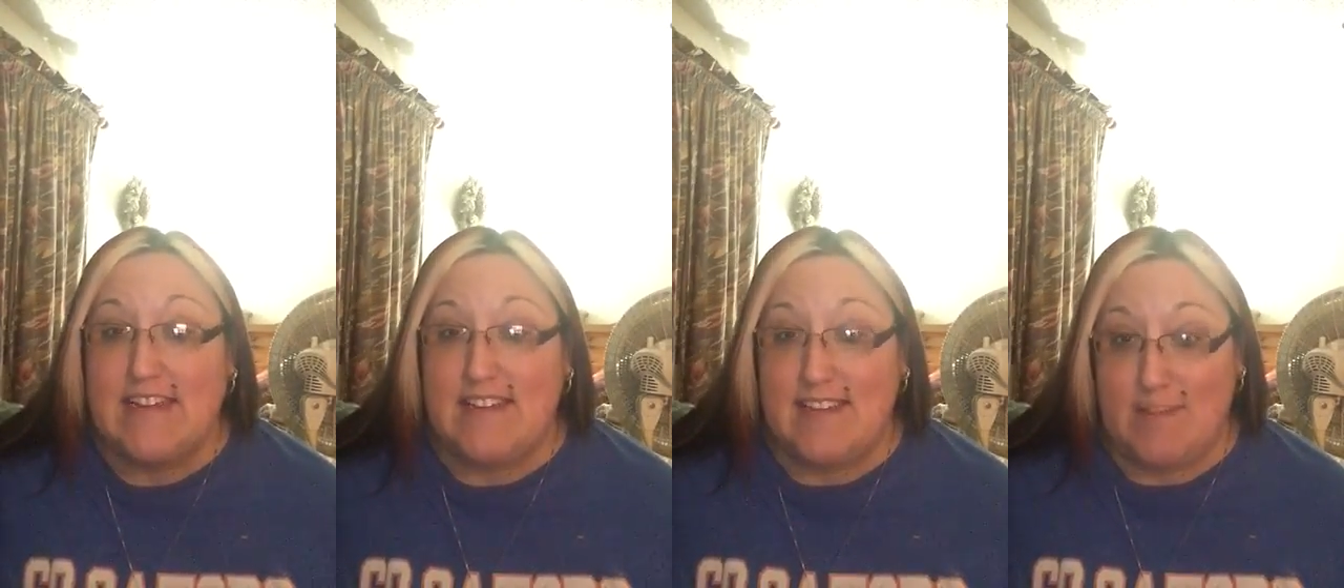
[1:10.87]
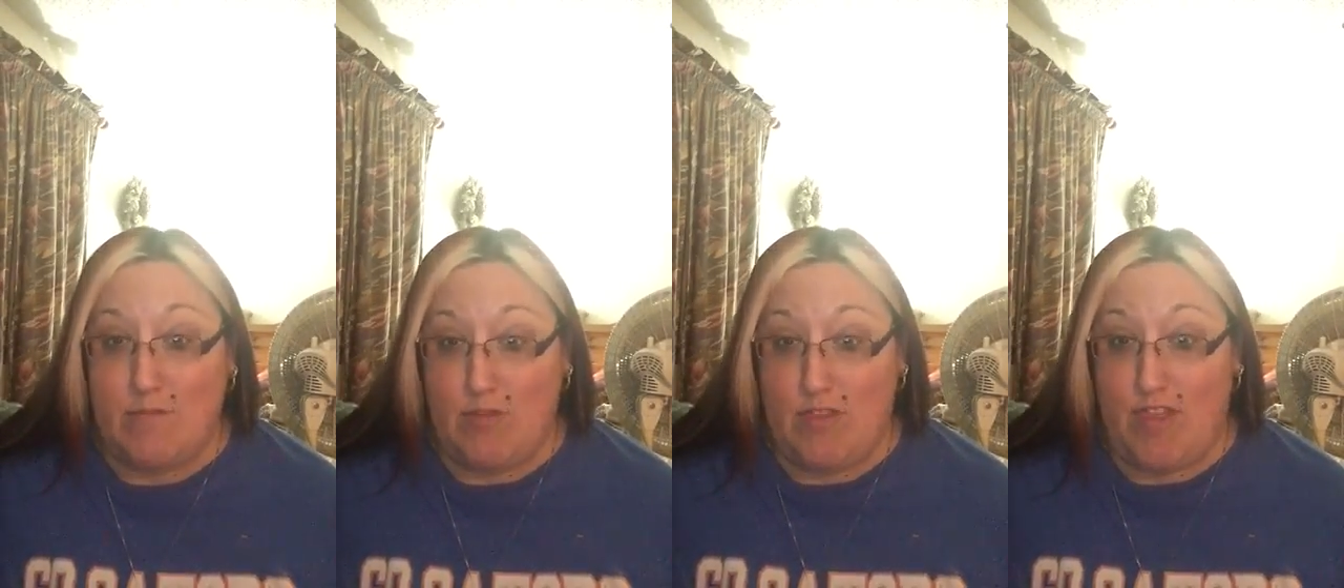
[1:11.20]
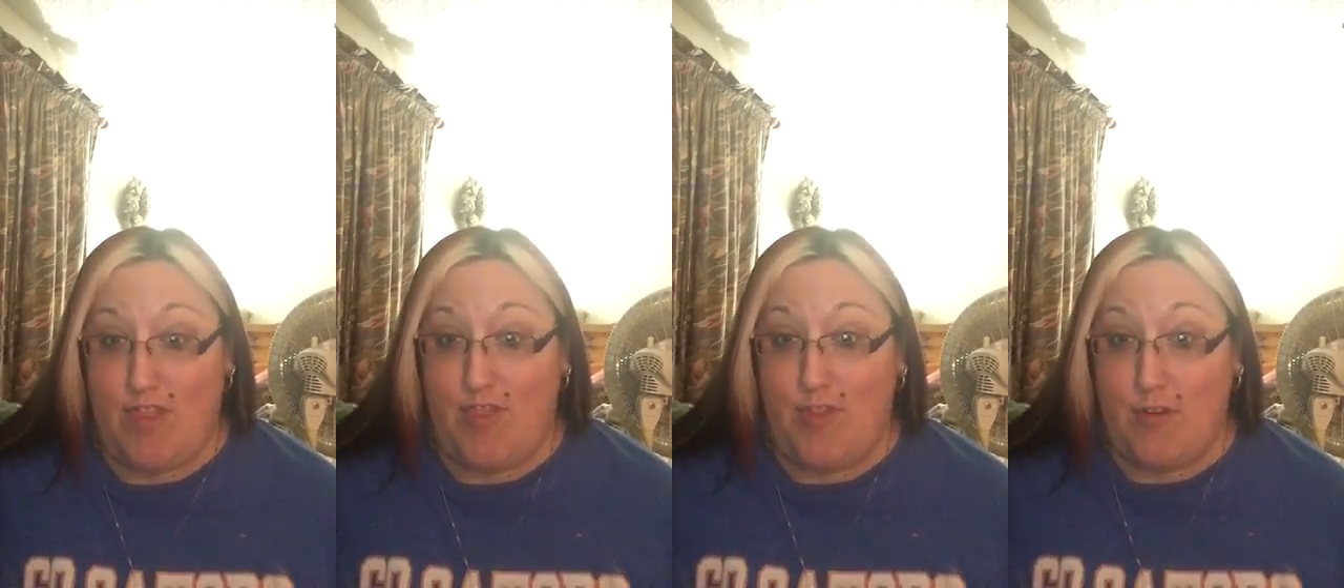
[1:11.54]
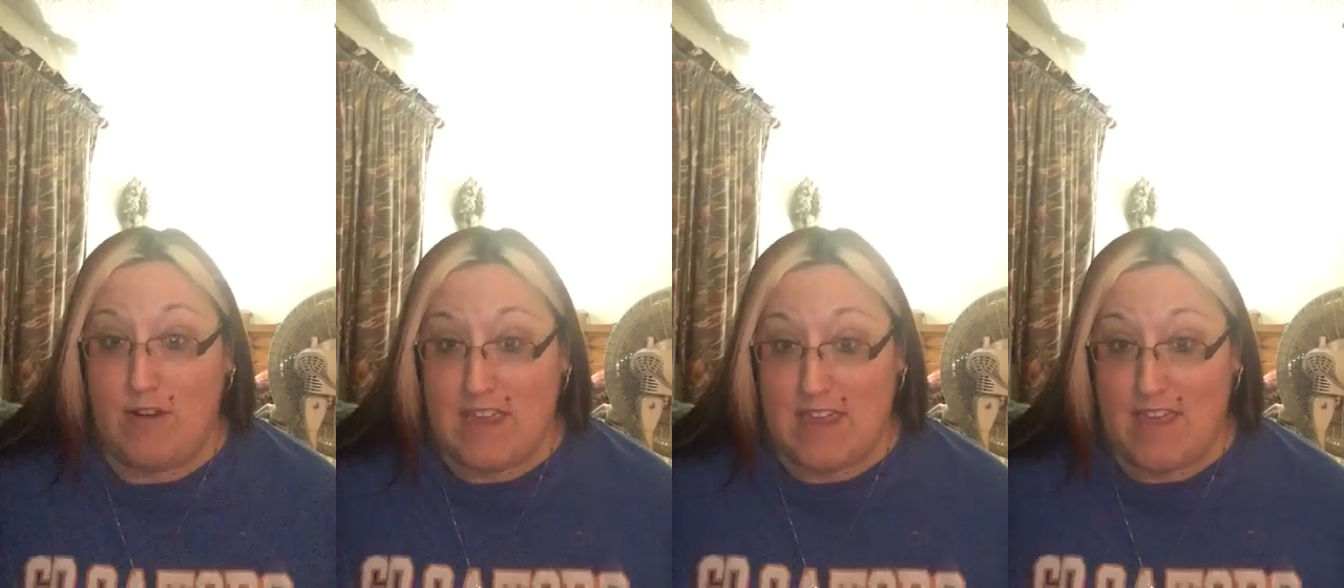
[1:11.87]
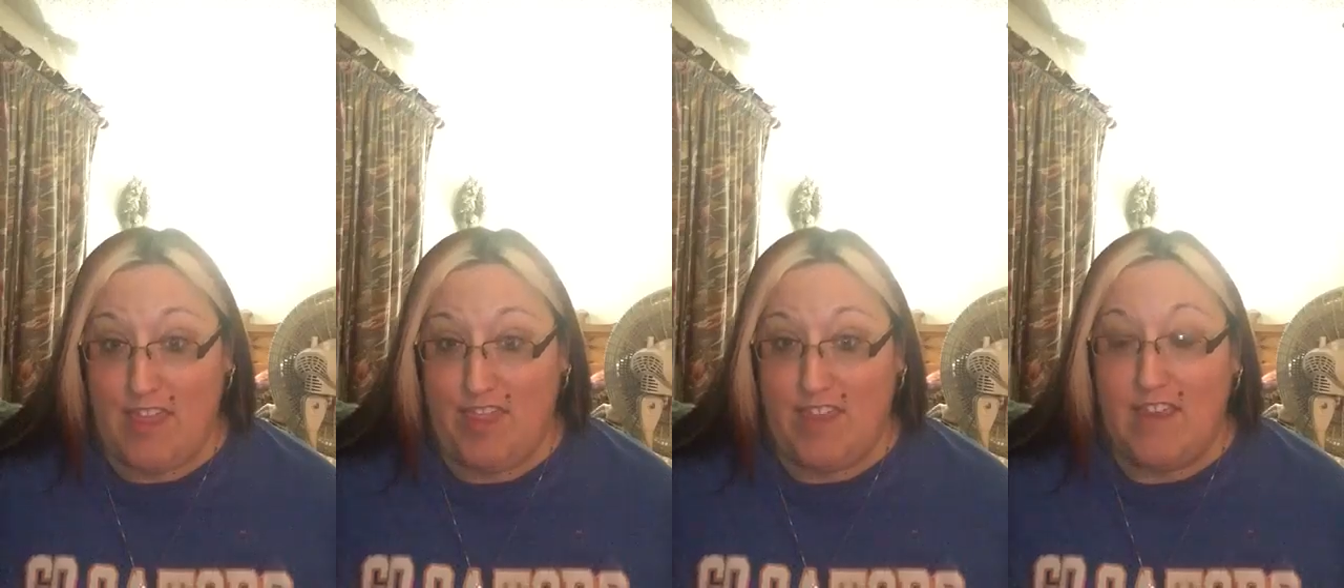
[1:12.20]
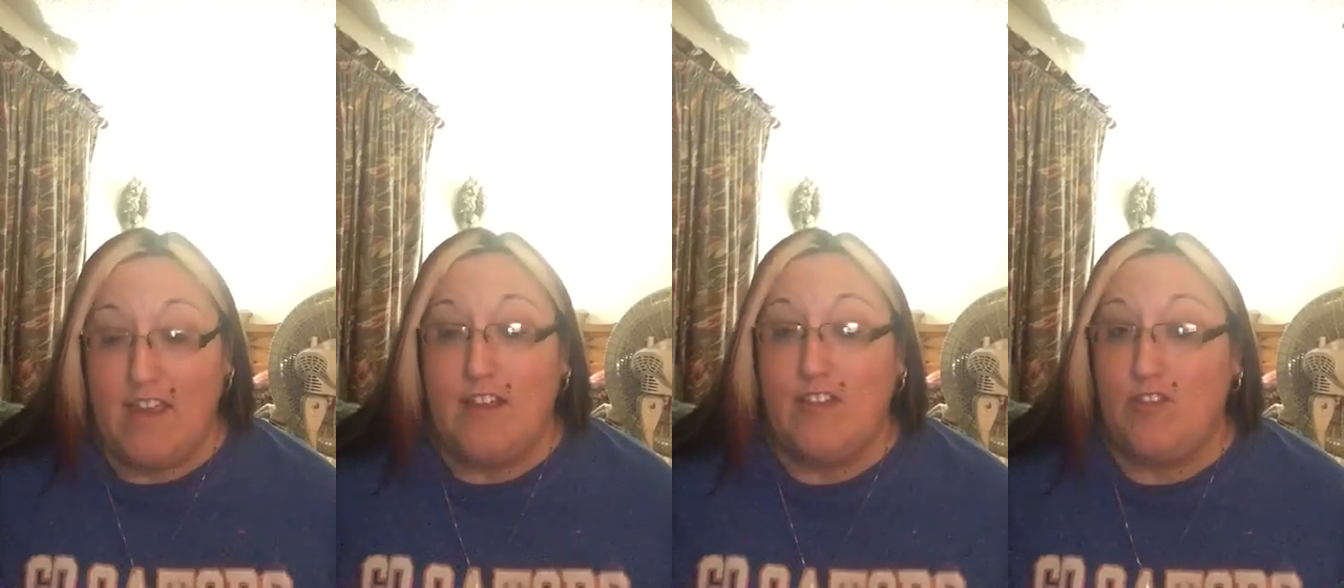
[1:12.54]
December the 30th,
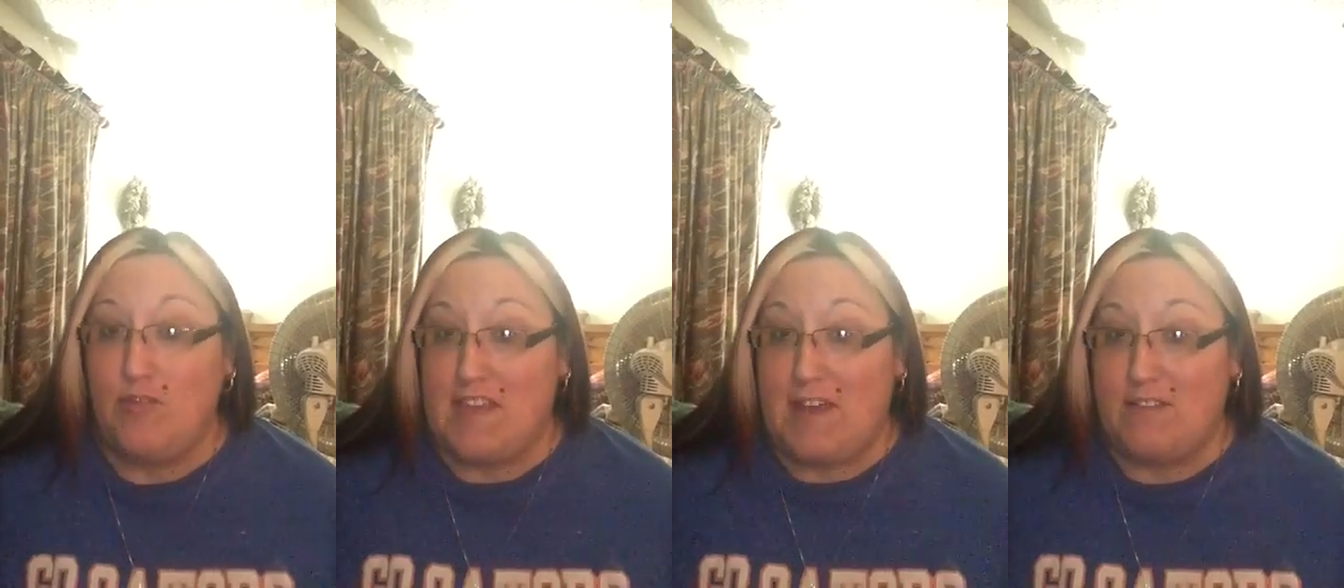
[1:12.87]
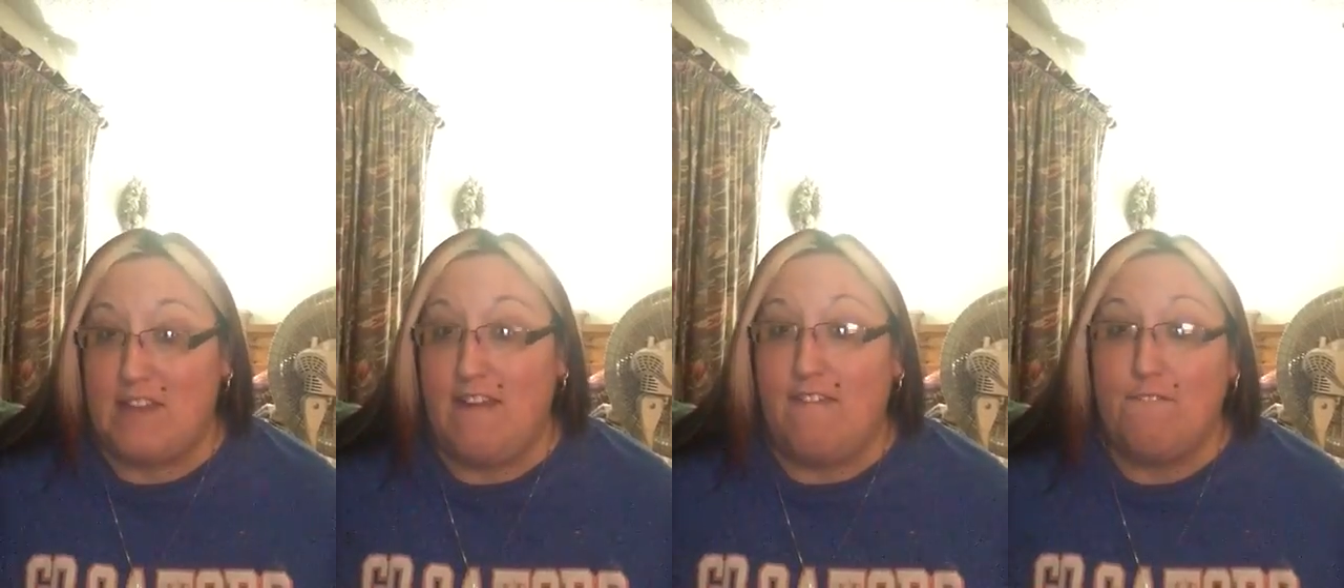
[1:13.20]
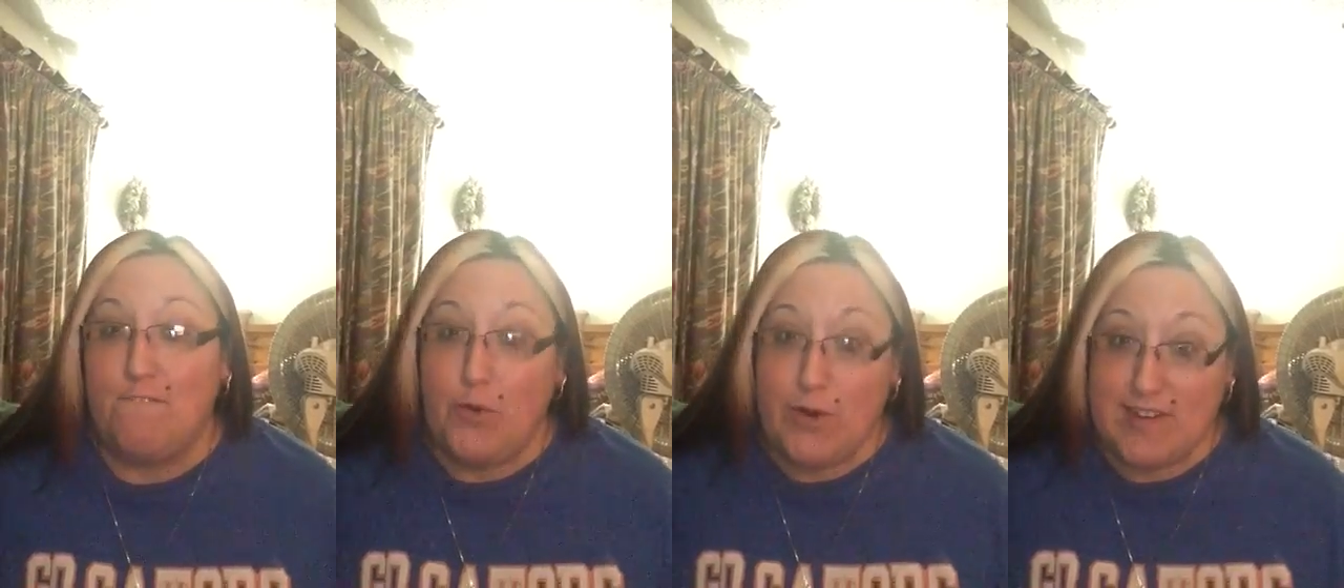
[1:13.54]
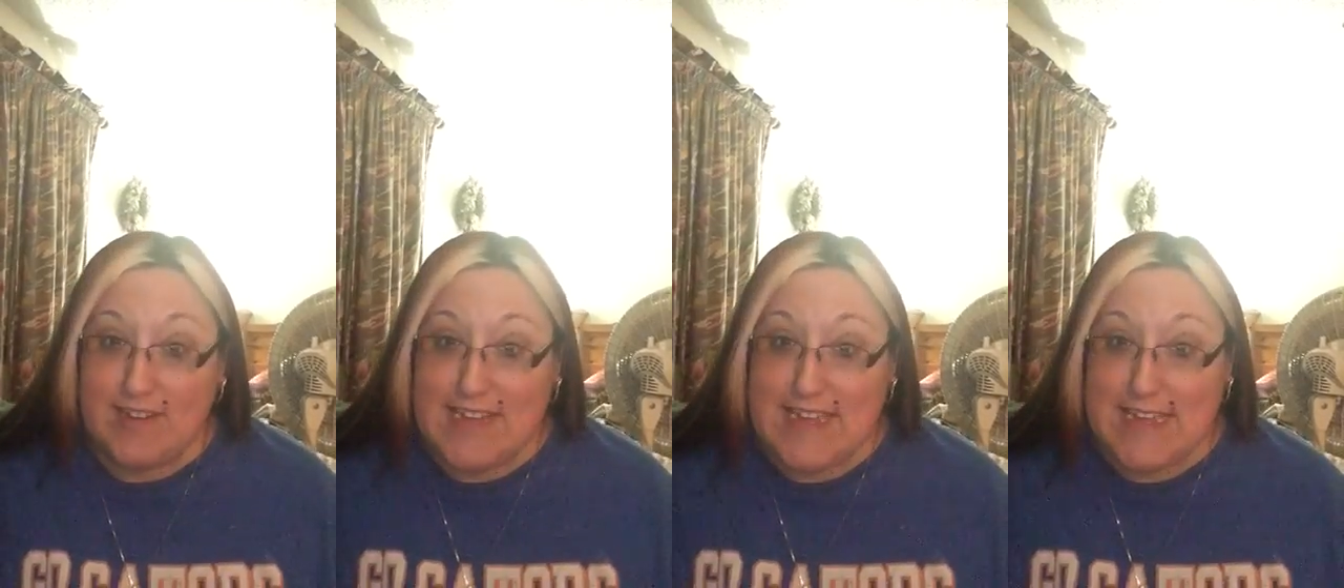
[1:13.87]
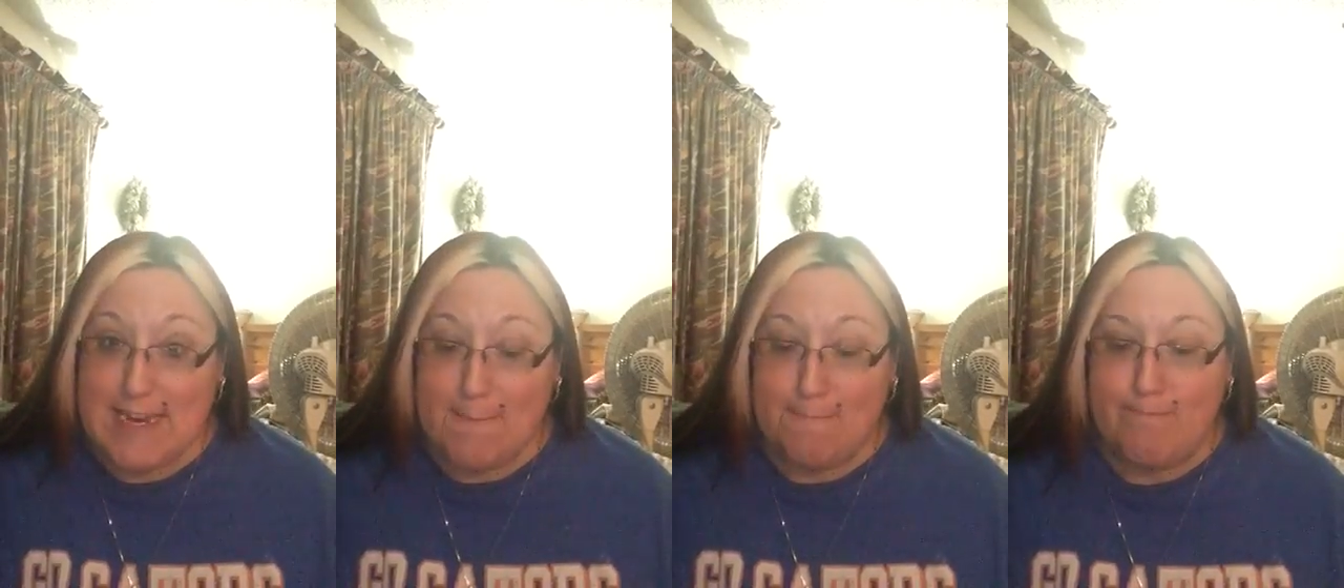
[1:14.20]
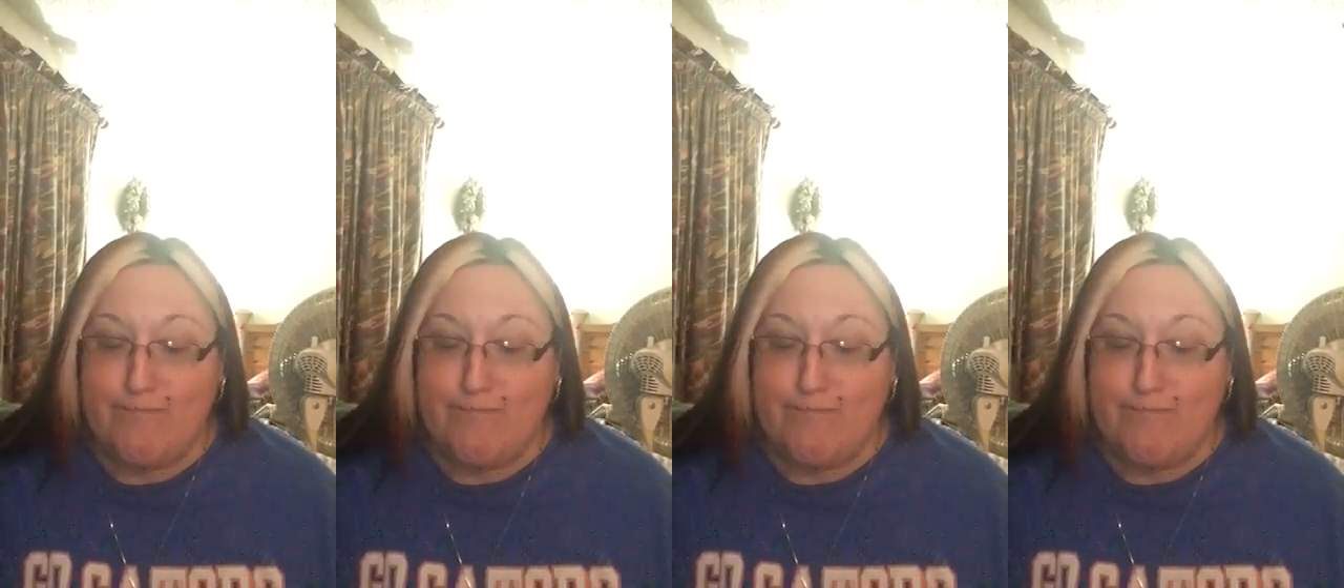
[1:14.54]
2014.